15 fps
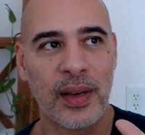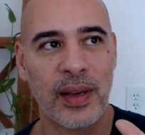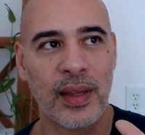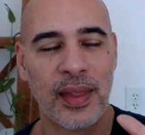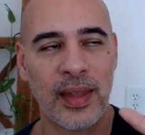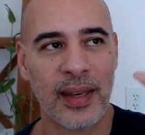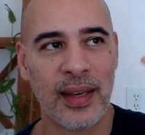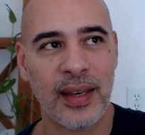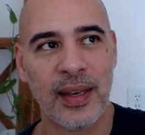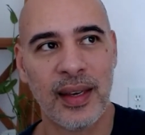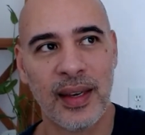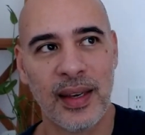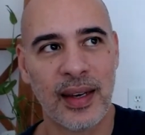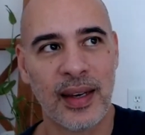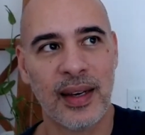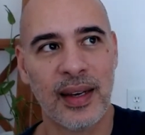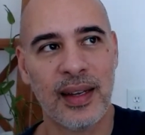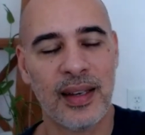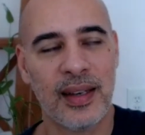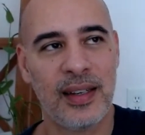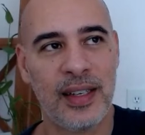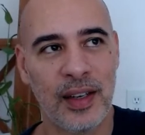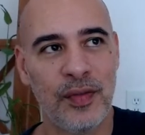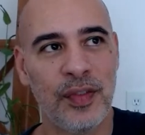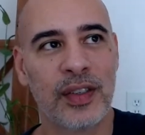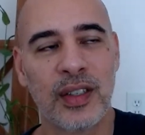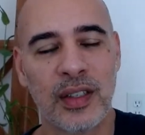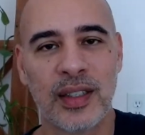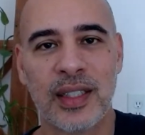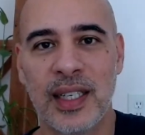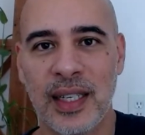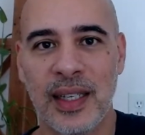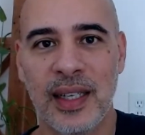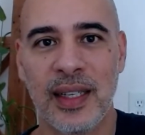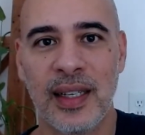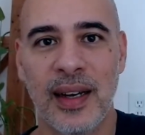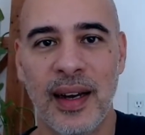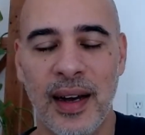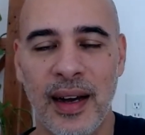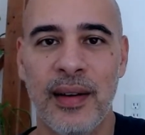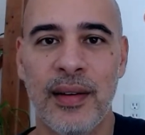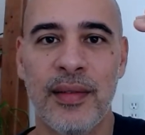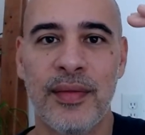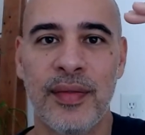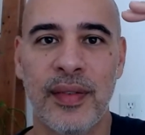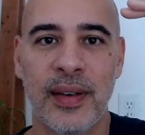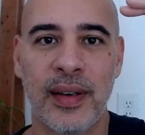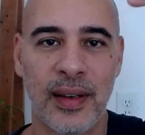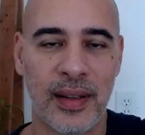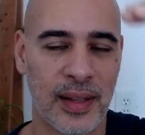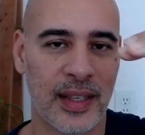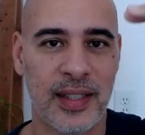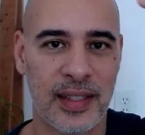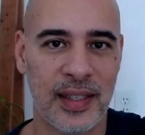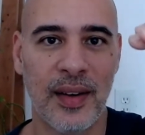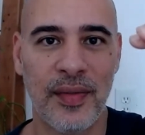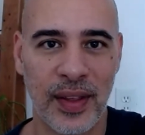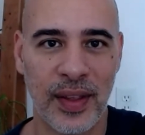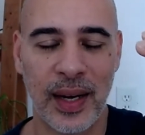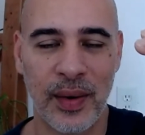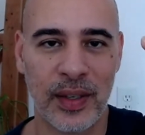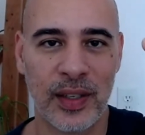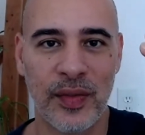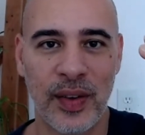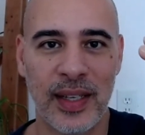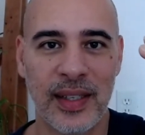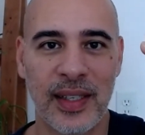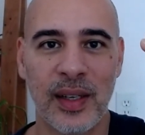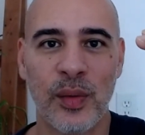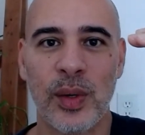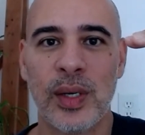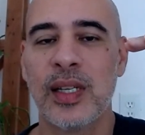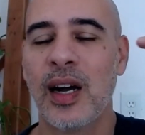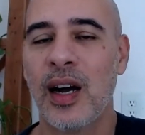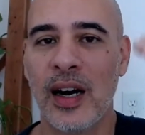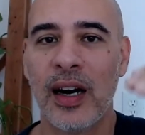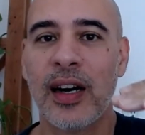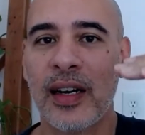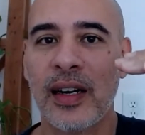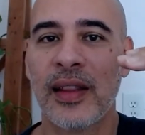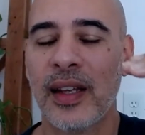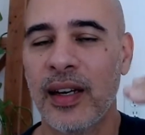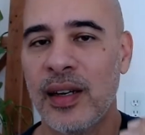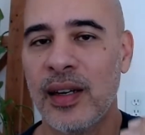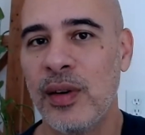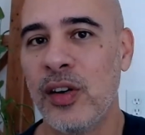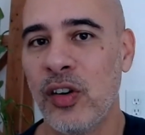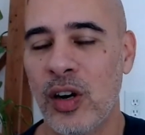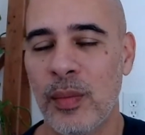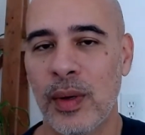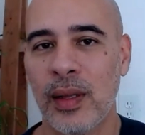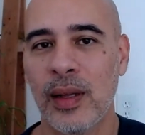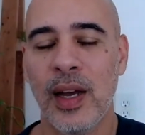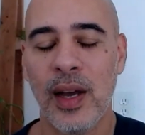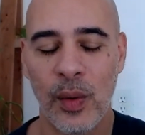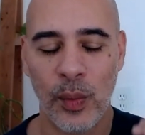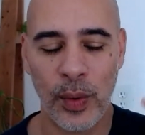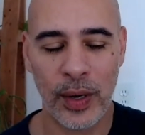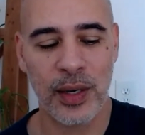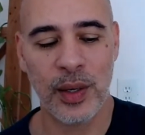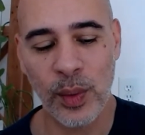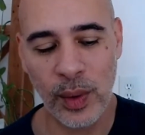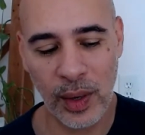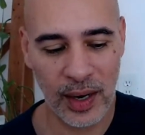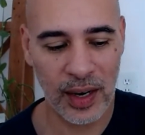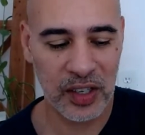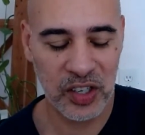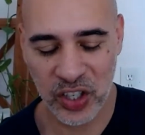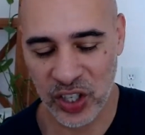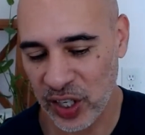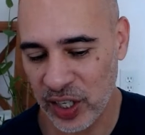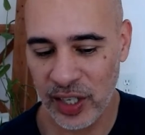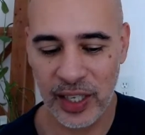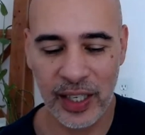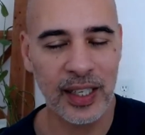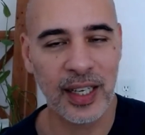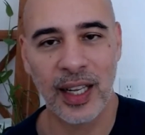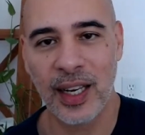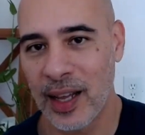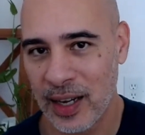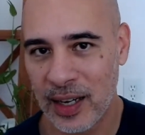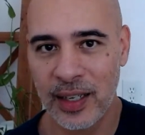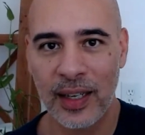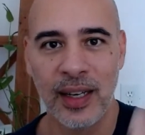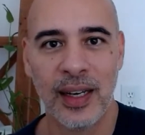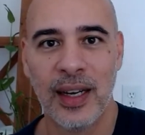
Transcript: the difficulty of the stuff that I was facing was harder than normal. When you are churning along,